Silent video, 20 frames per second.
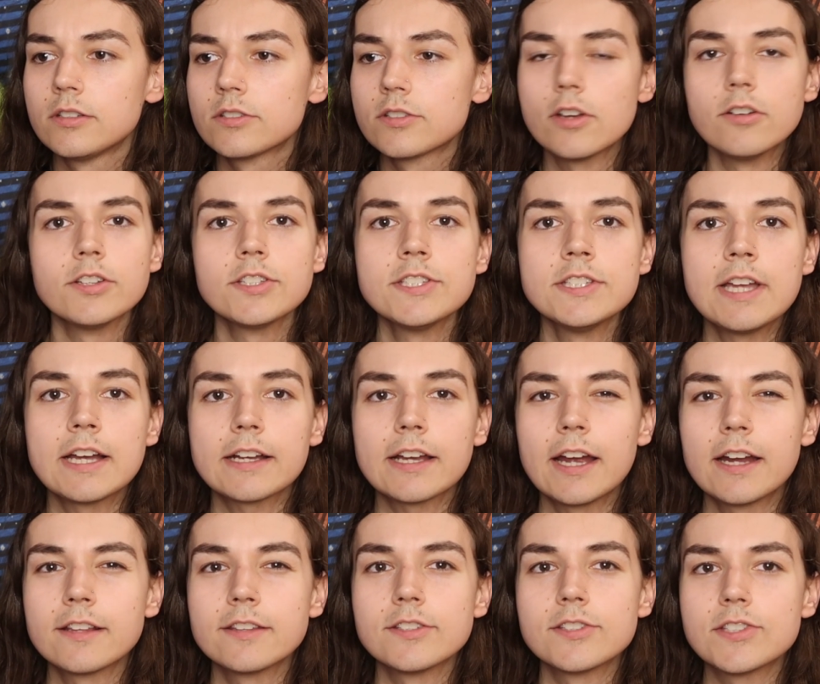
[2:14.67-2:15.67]
So, isn't that
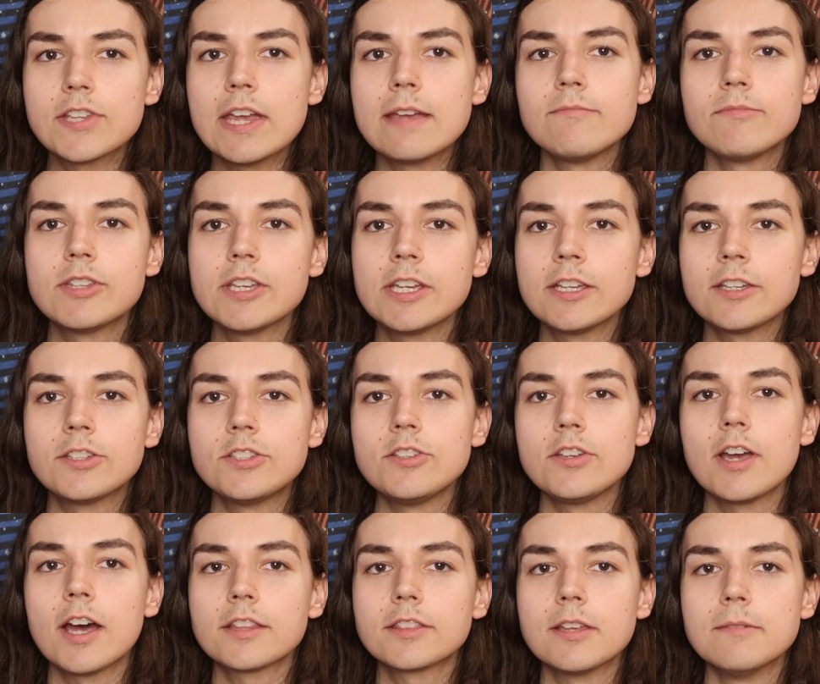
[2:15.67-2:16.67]
kind of the same thing? Because you
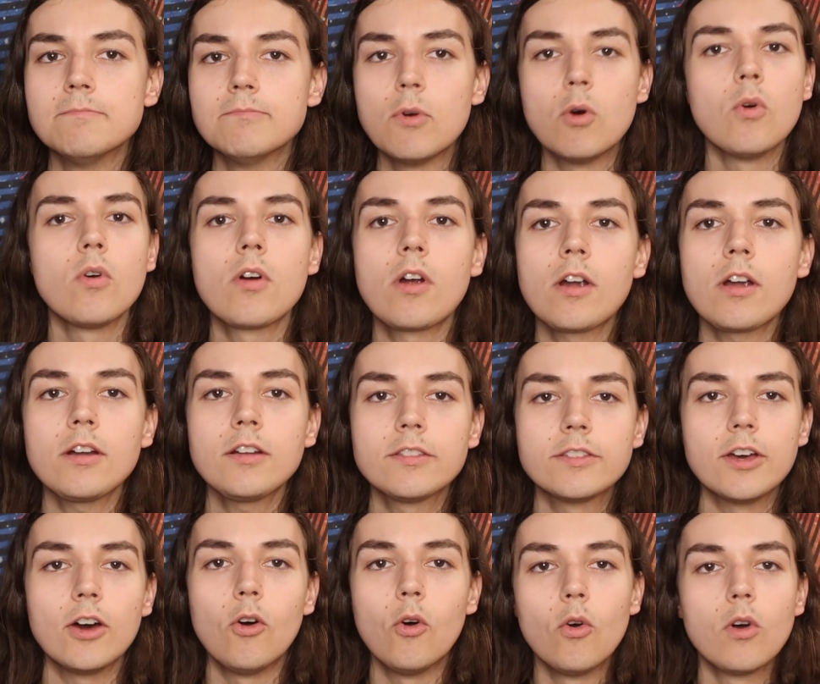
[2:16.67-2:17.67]
got the more,
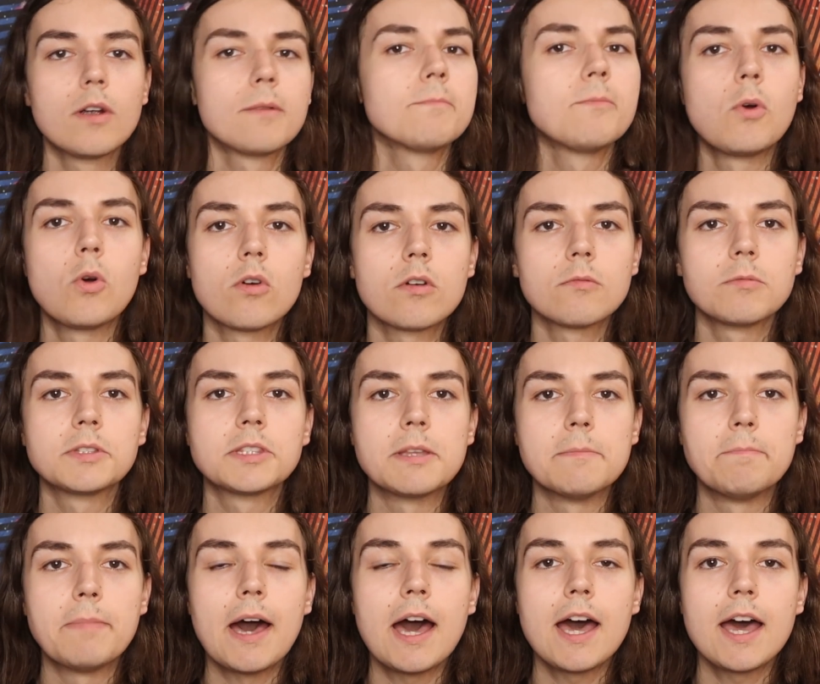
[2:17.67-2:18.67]
the or more with the
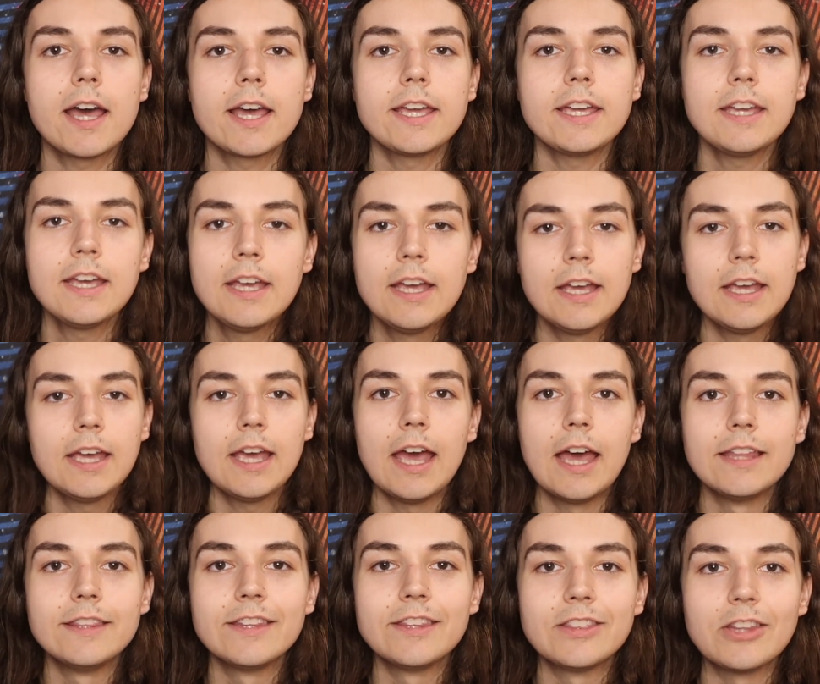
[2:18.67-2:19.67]
bi,
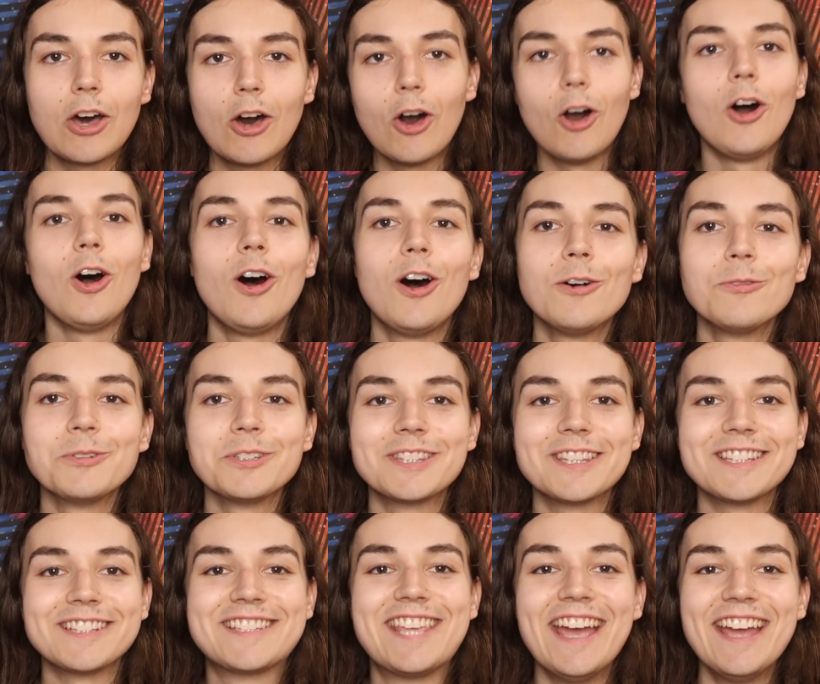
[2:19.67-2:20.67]
and then the all with
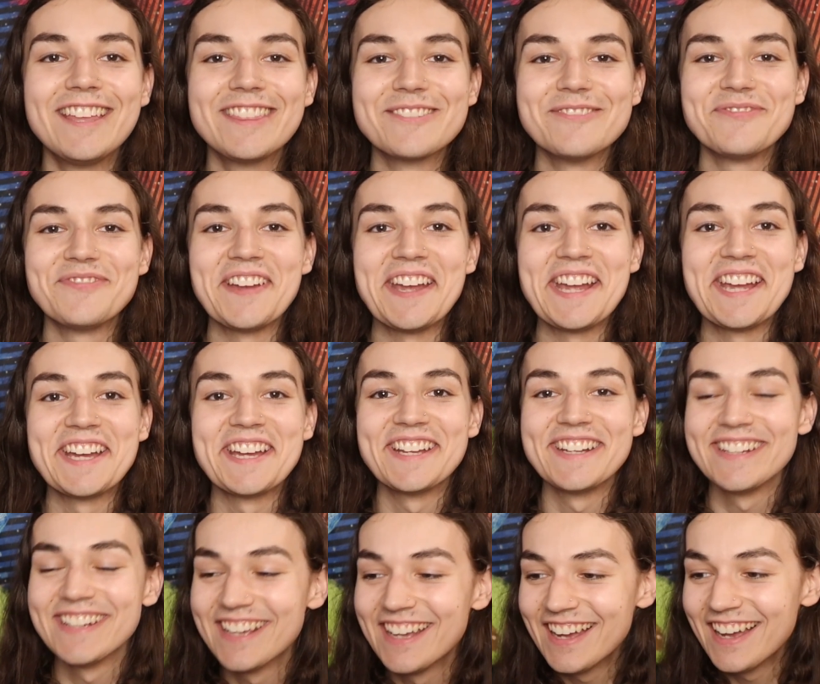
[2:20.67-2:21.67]
the
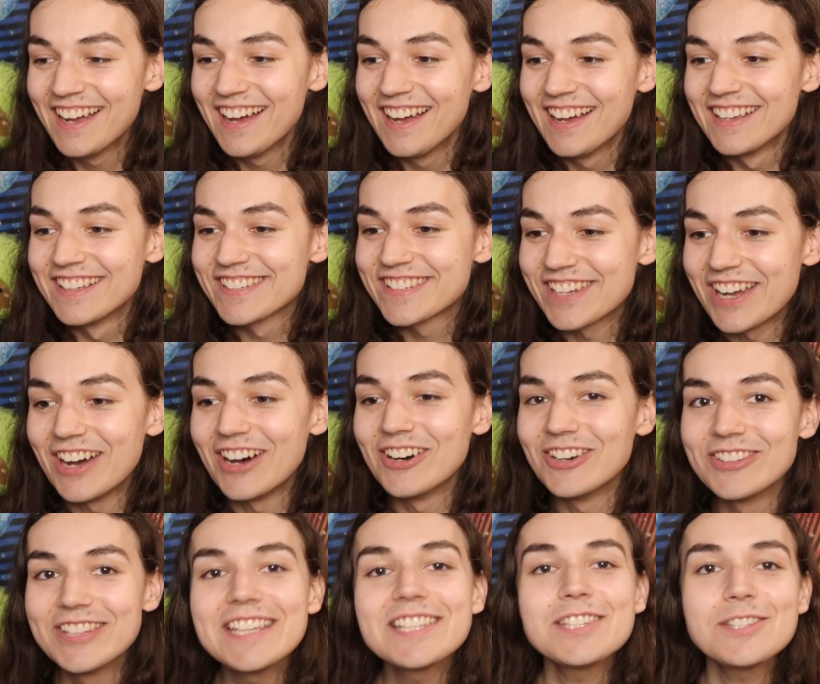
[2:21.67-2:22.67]
pan.
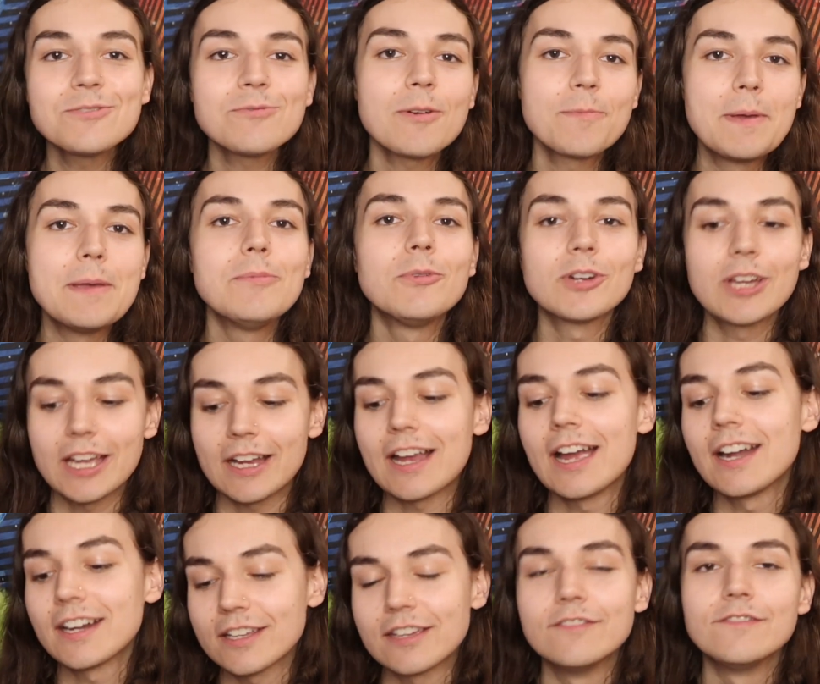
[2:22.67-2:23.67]
So, this is where people get
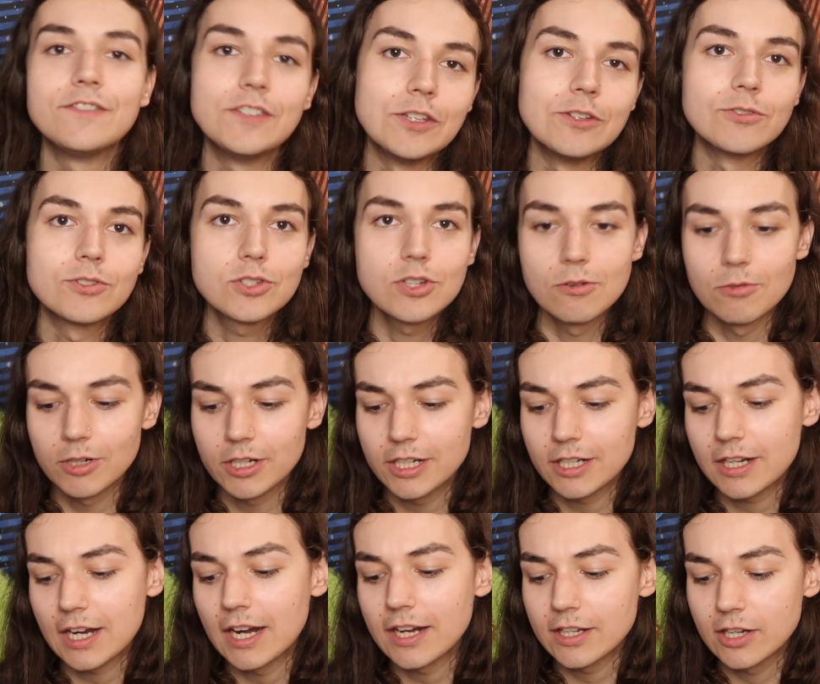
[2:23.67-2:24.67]
kind of confused. So, we're going
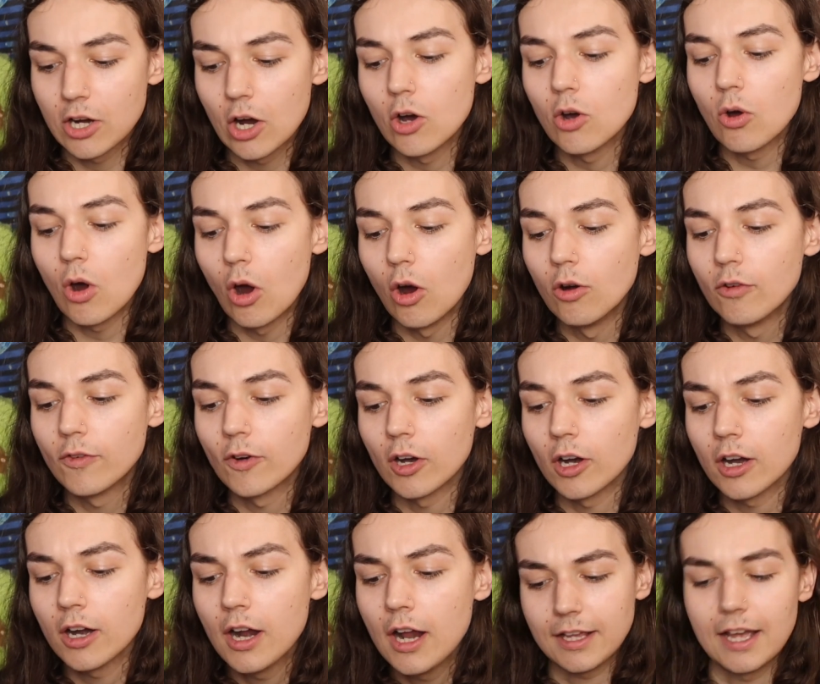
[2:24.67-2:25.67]
to kind of go
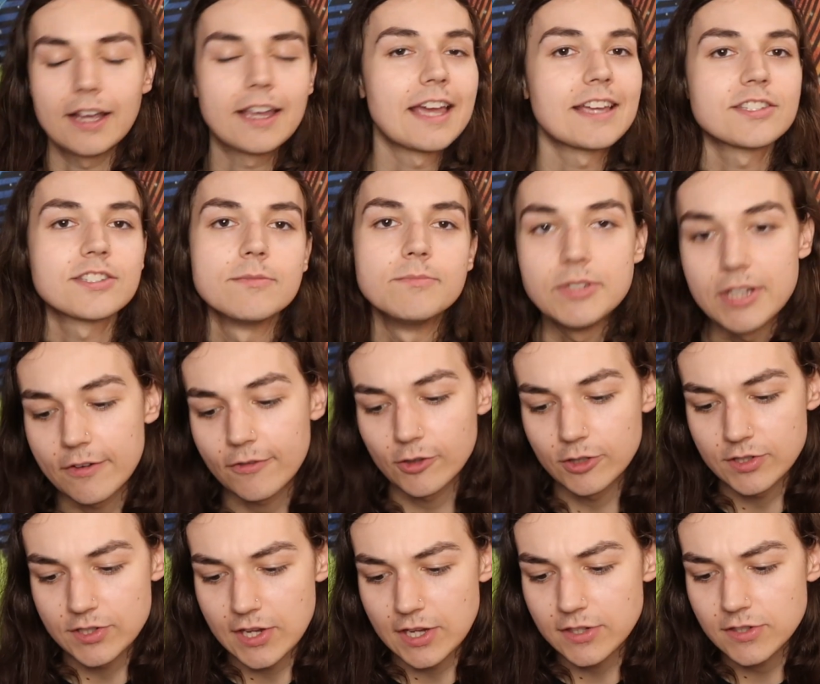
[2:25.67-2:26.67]
over, I guess, some
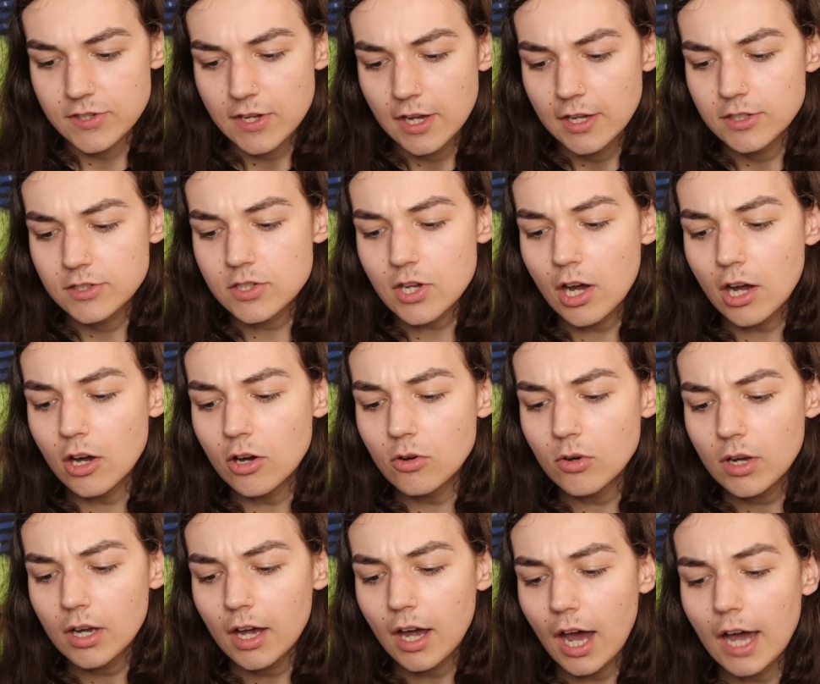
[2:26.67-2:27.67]
differences. So,